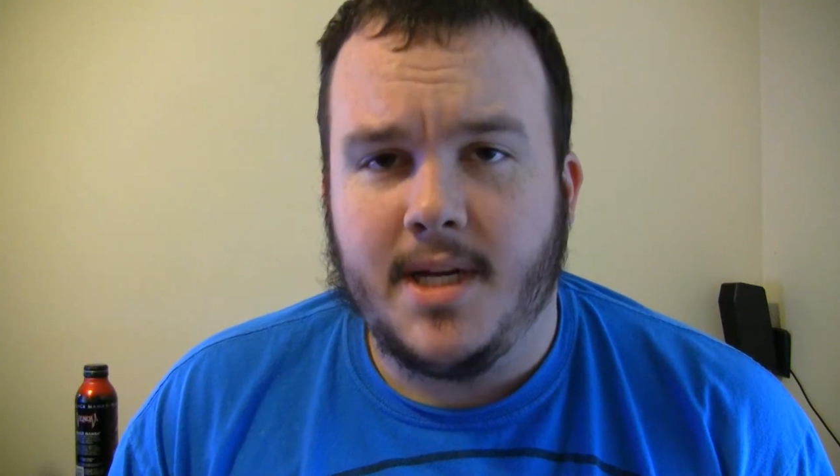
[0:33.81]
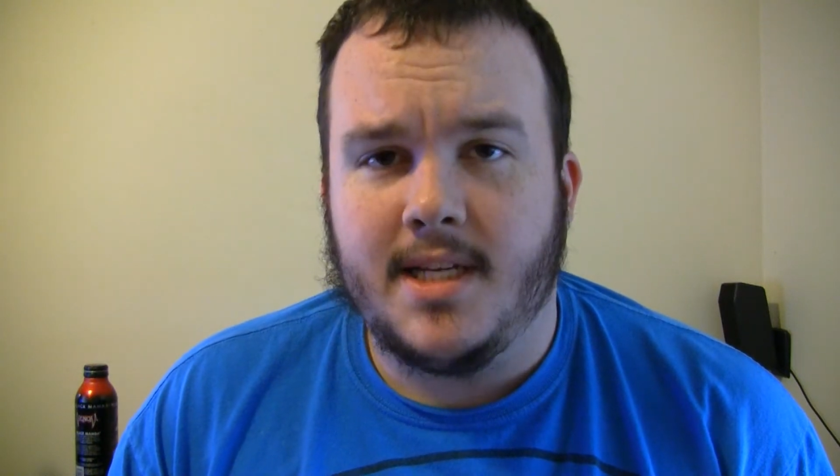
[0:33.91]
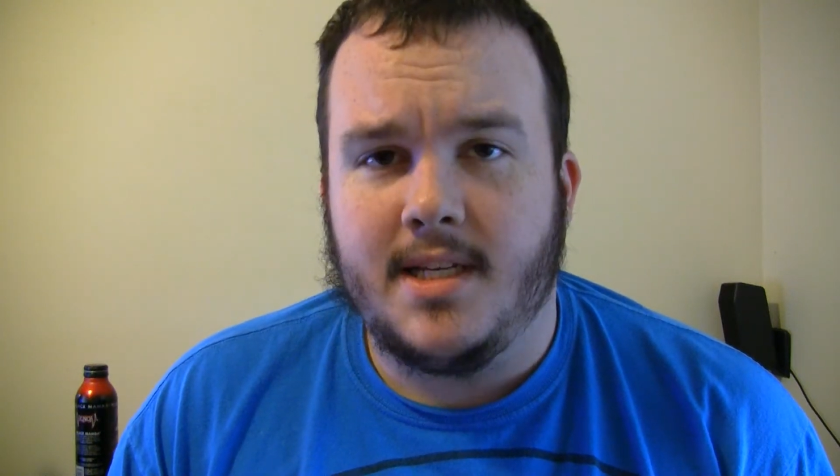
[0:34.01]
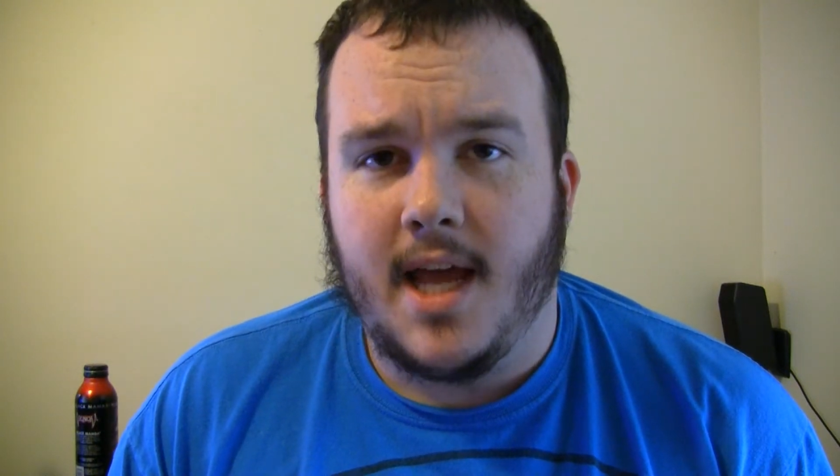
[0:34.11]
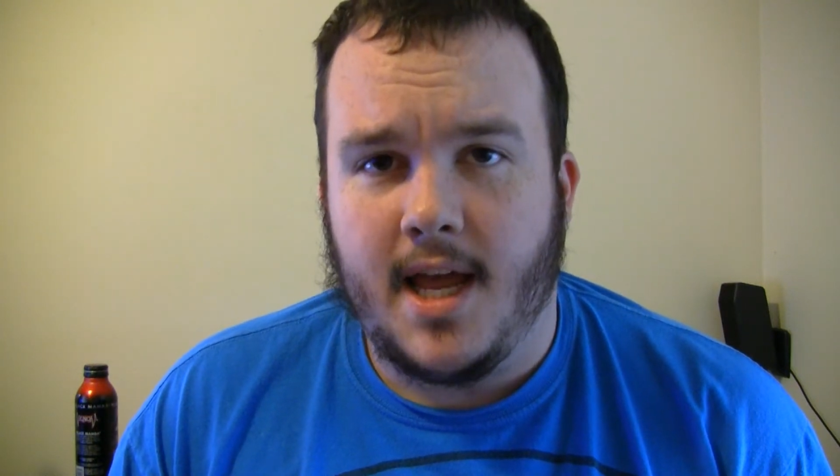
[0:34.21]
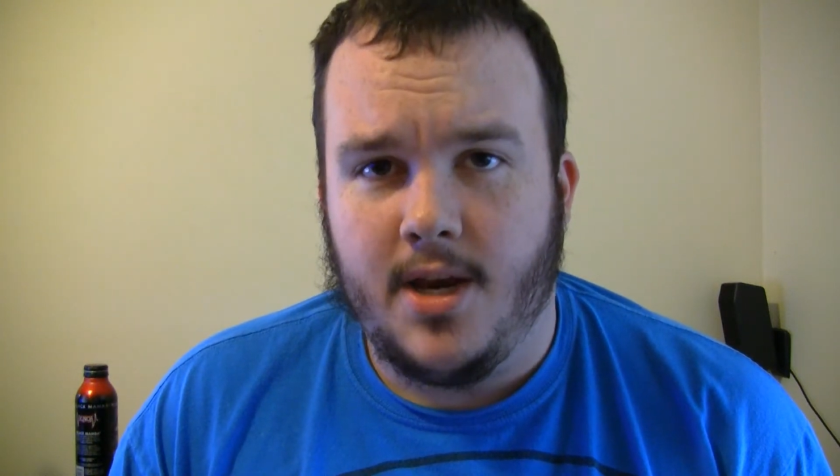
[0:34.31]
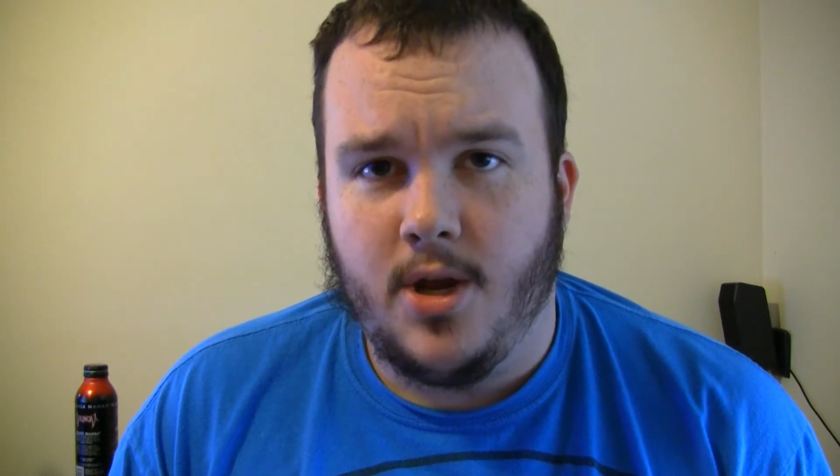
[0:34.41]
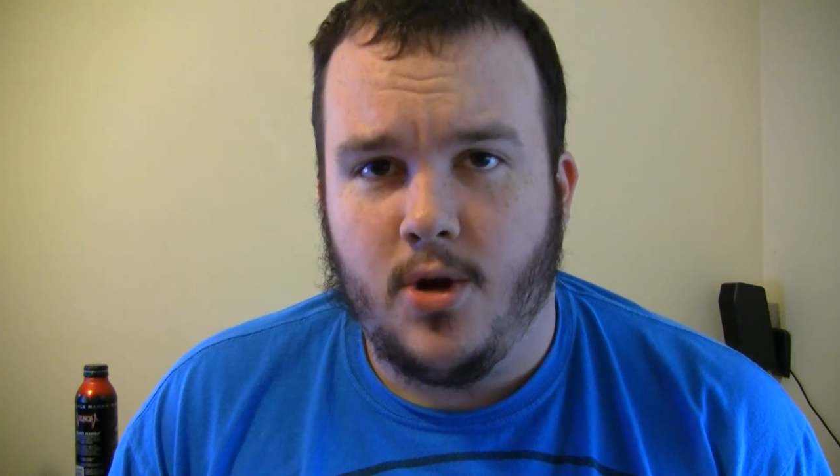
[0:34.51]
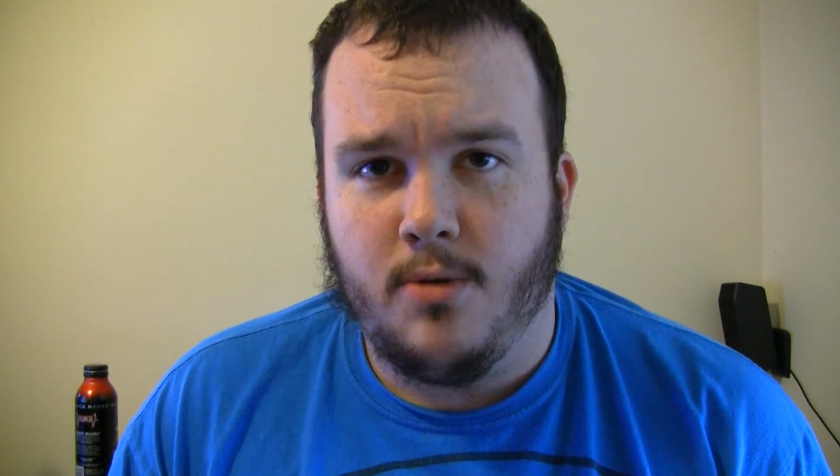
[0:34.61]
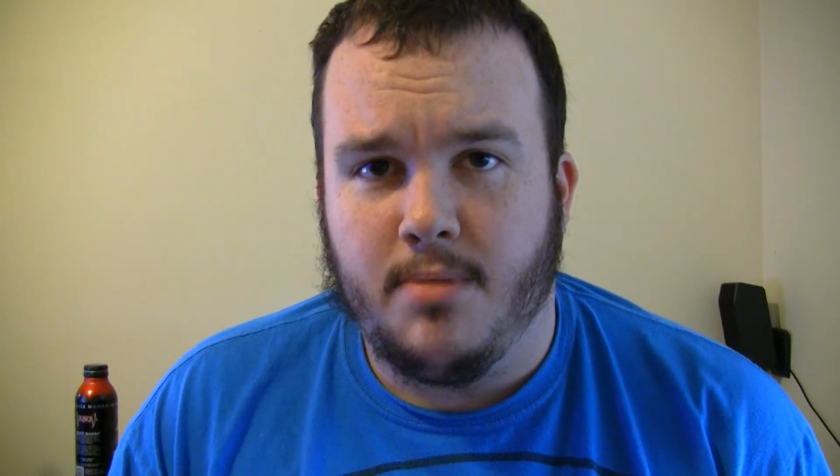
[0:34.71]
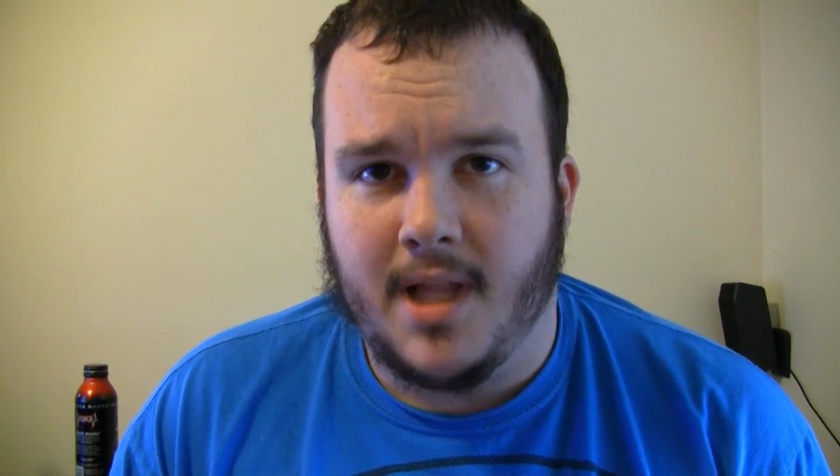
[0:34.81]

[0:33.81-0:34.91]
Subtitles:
Nintendo